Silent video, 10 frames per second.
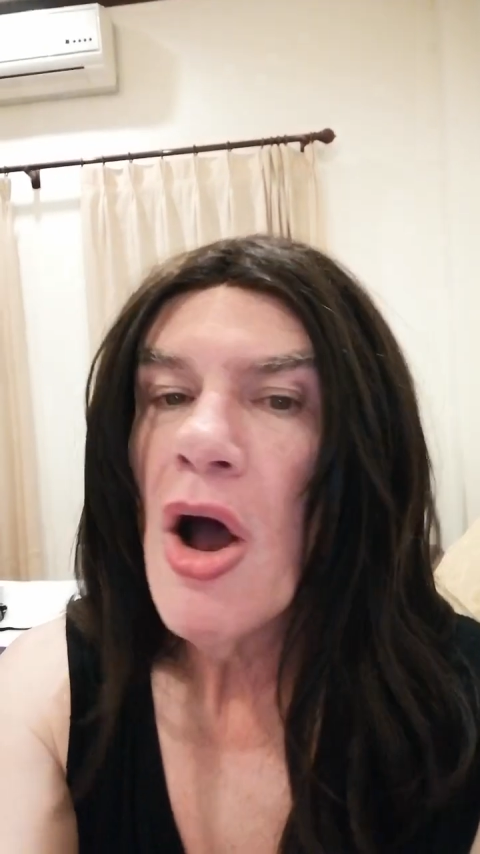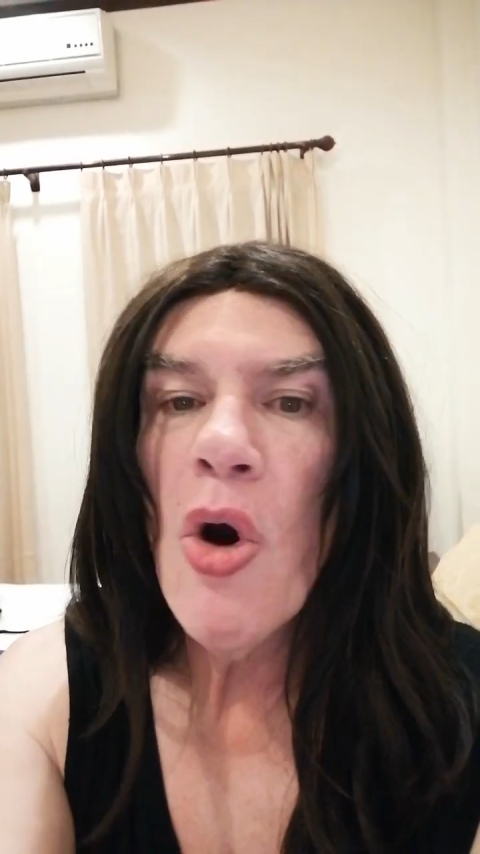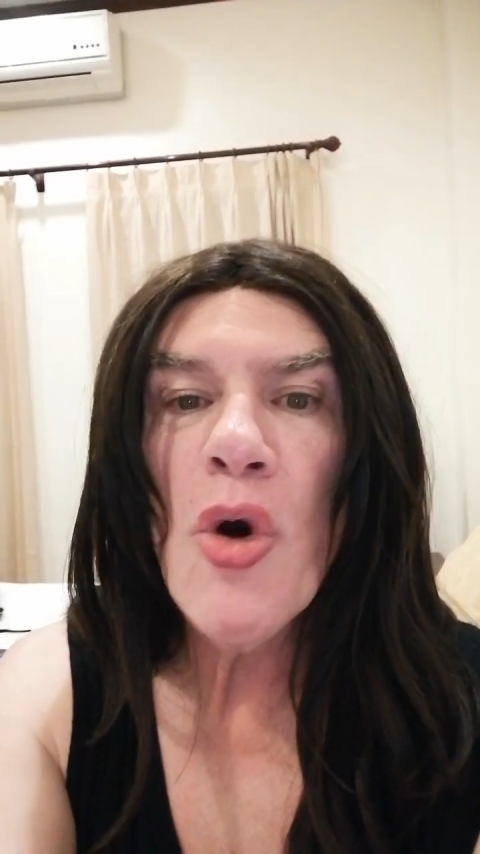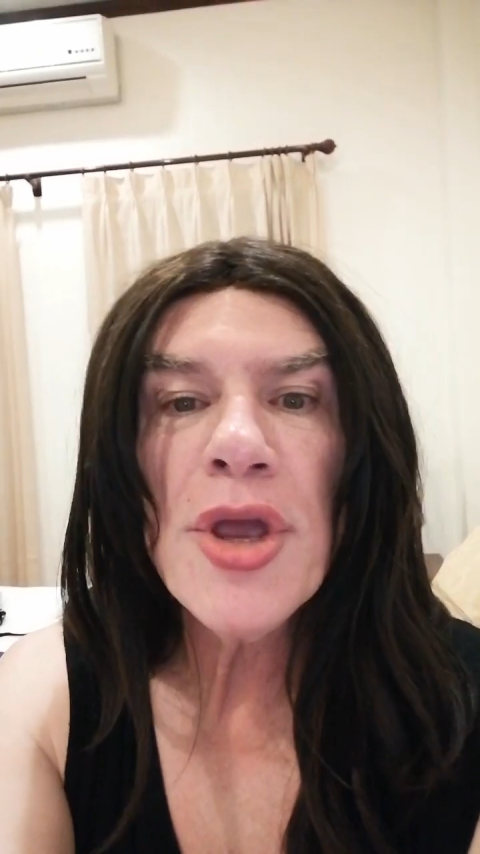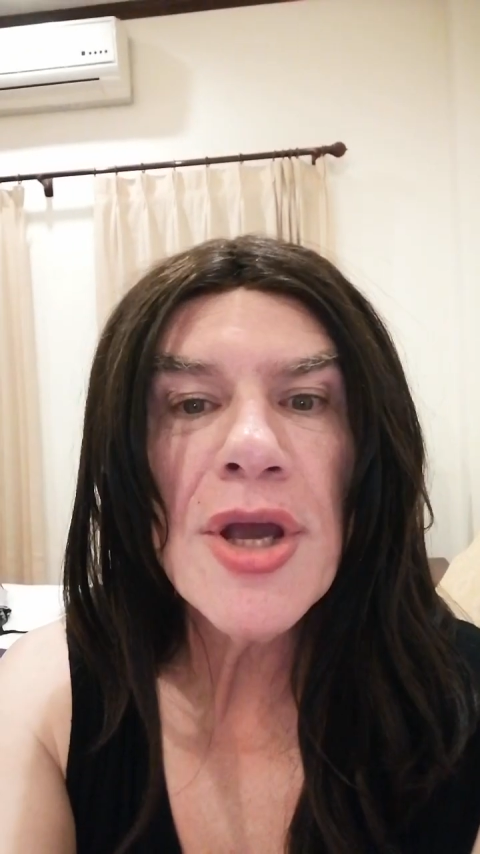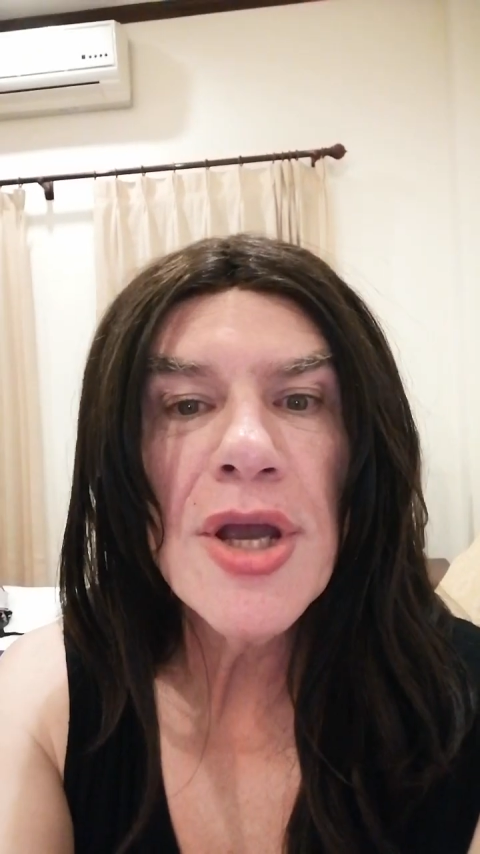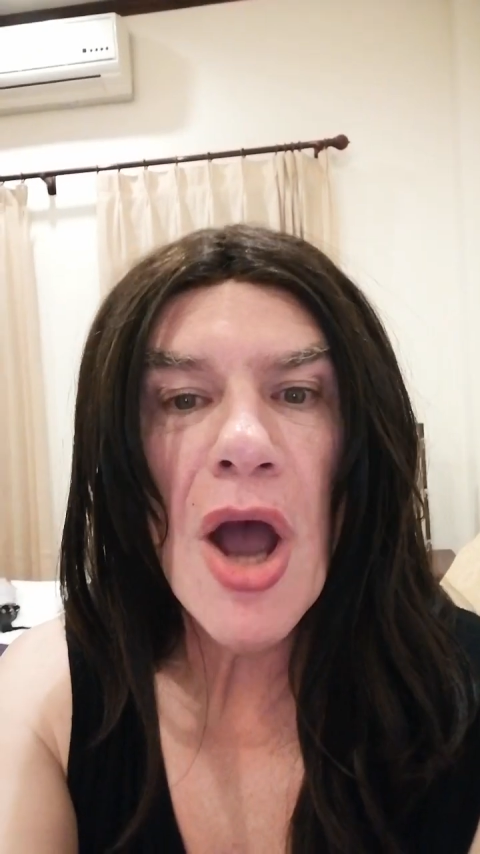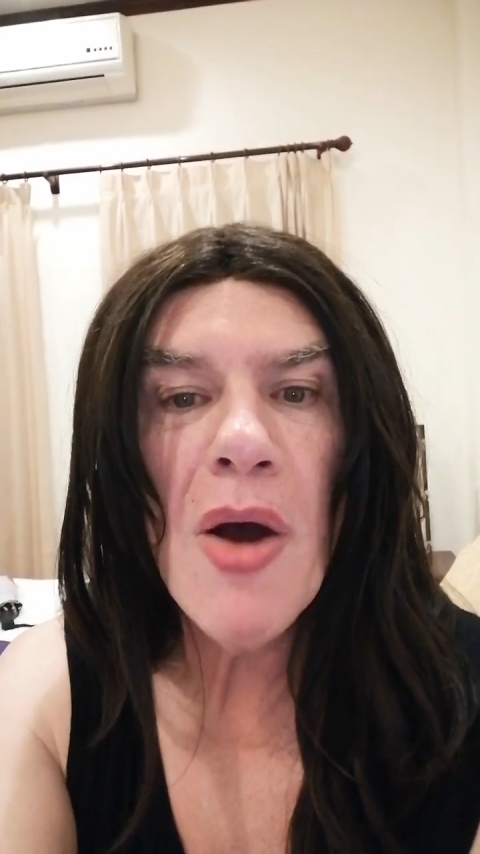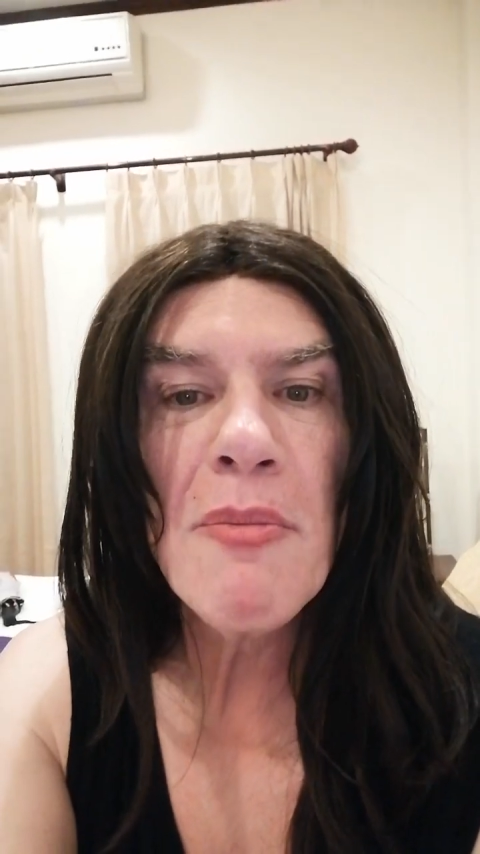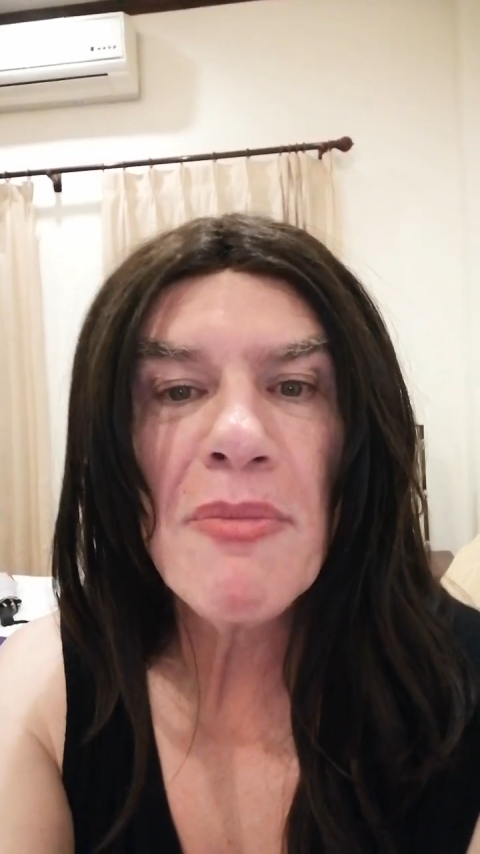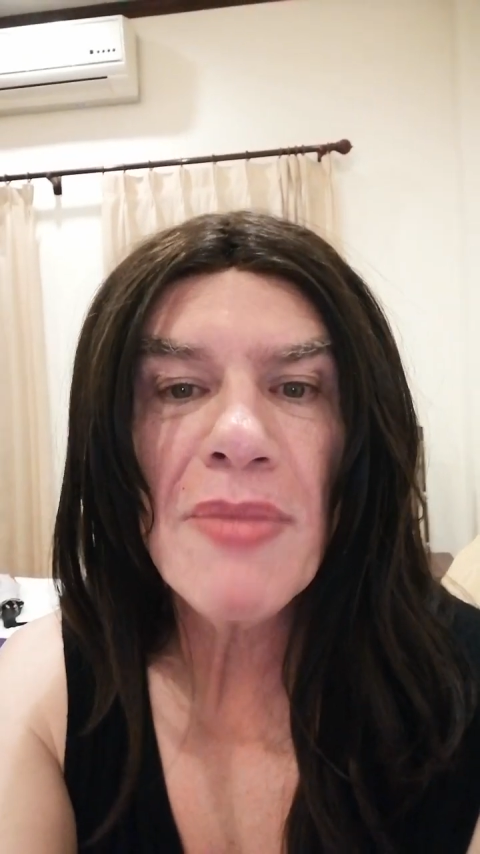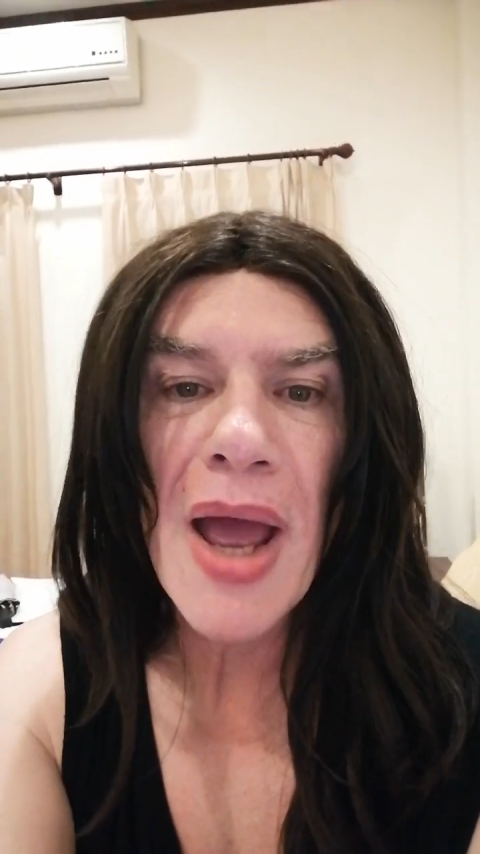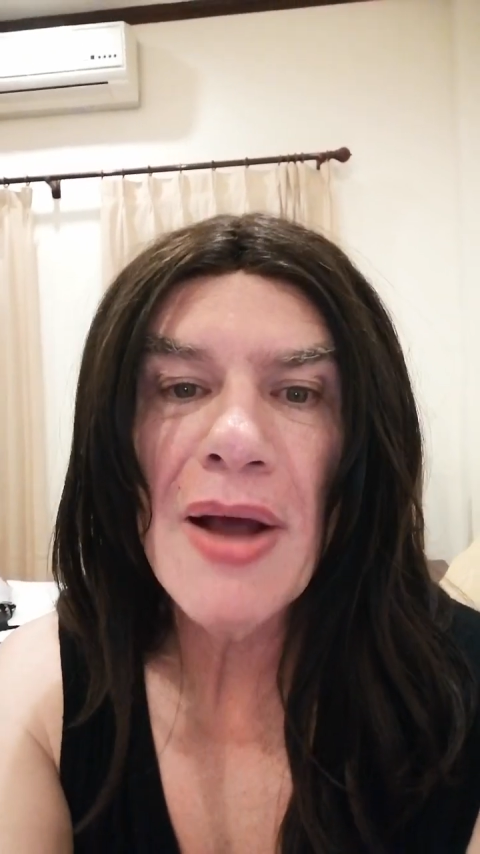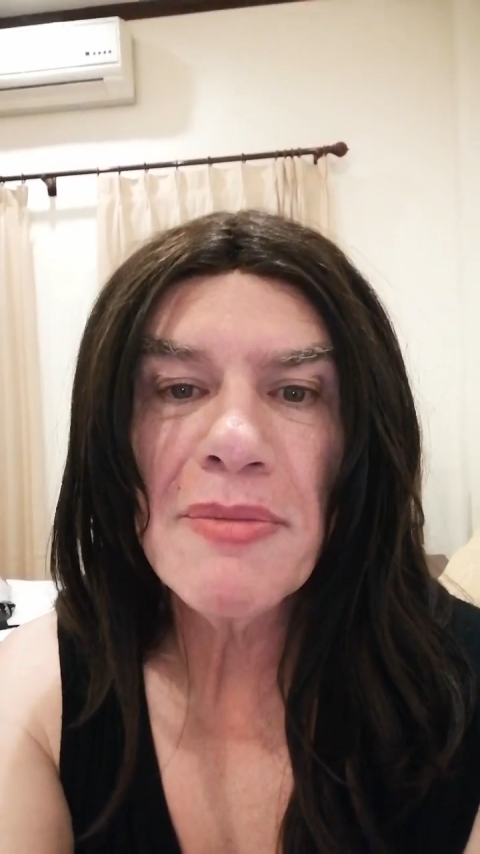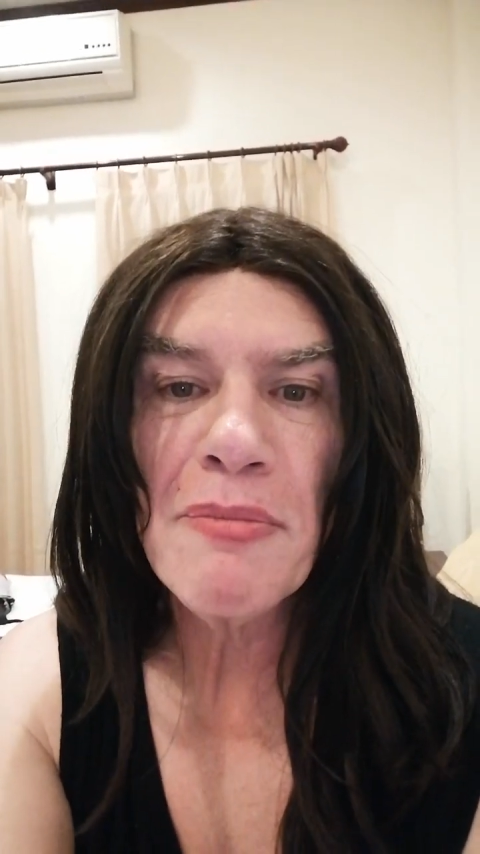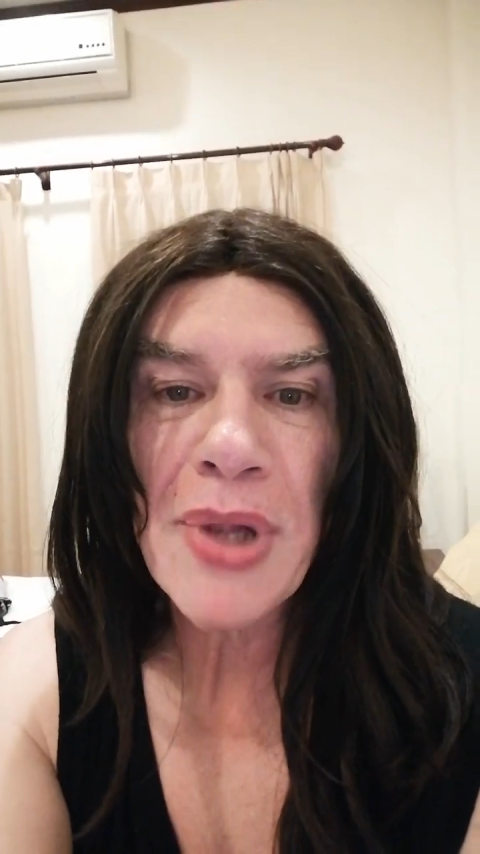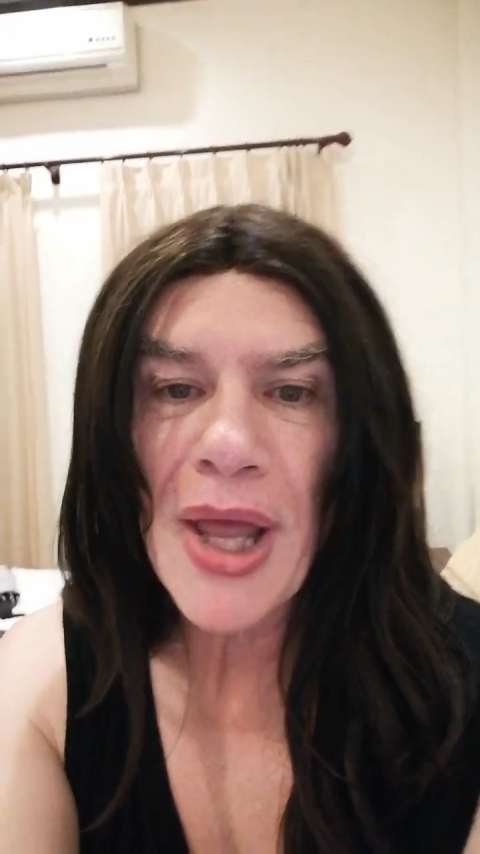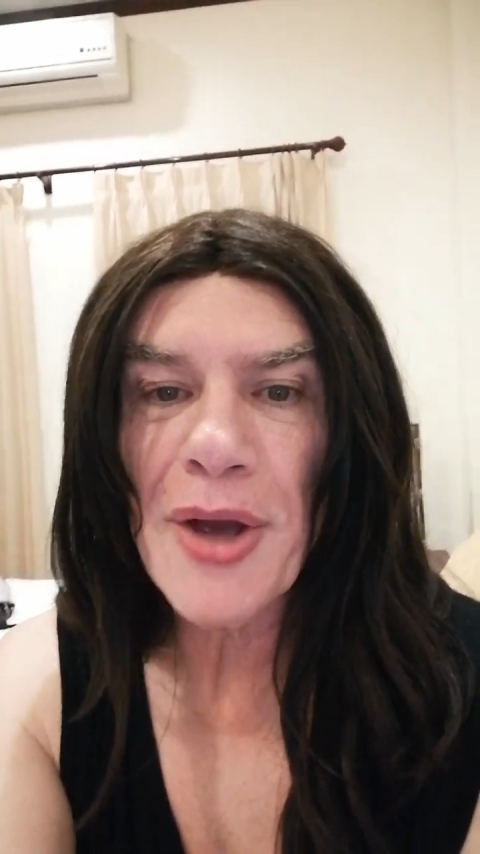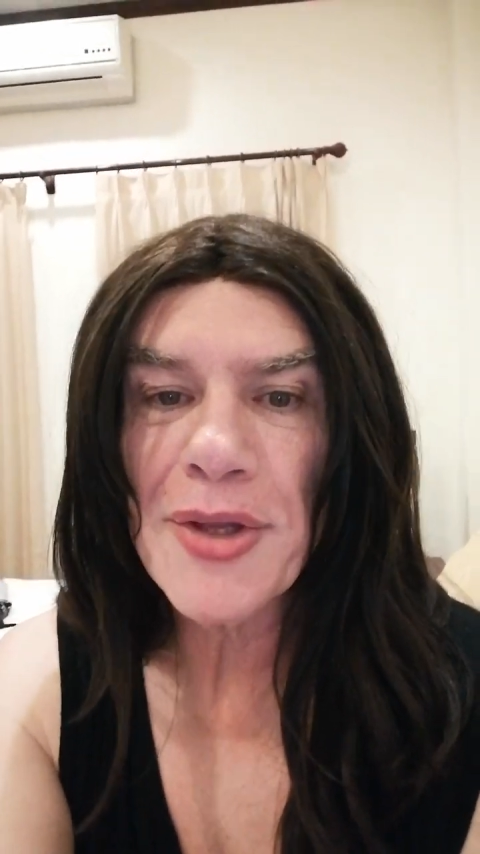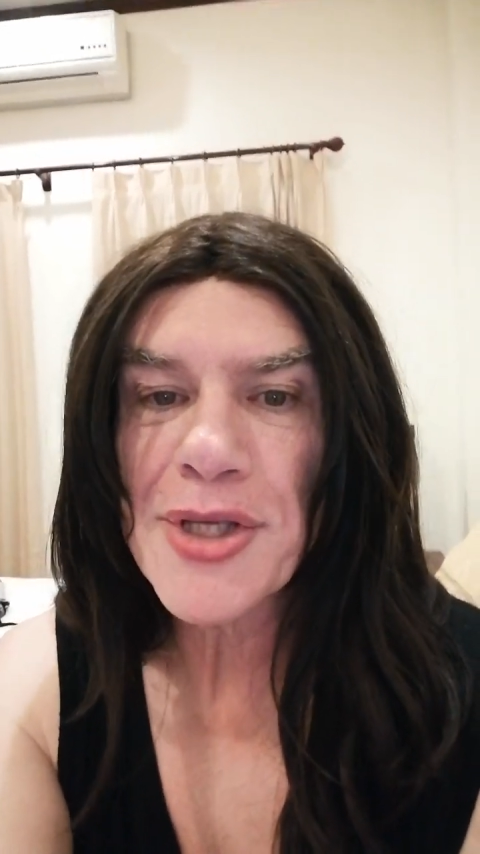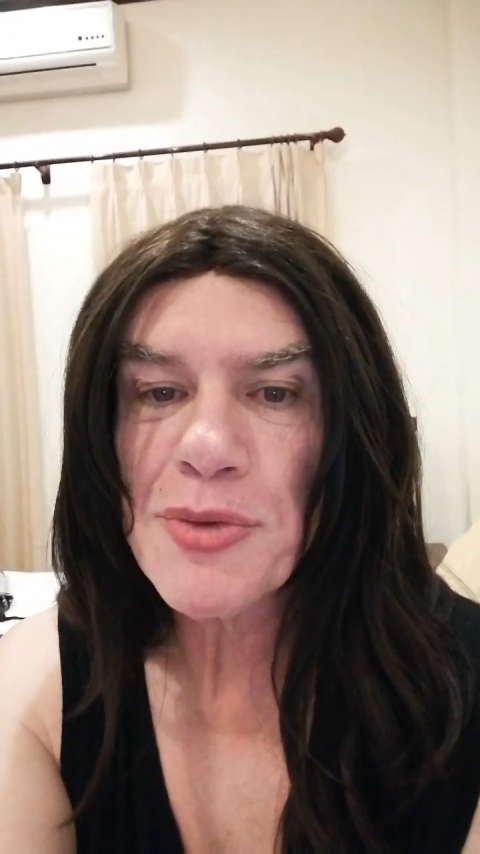or you can go out and play on the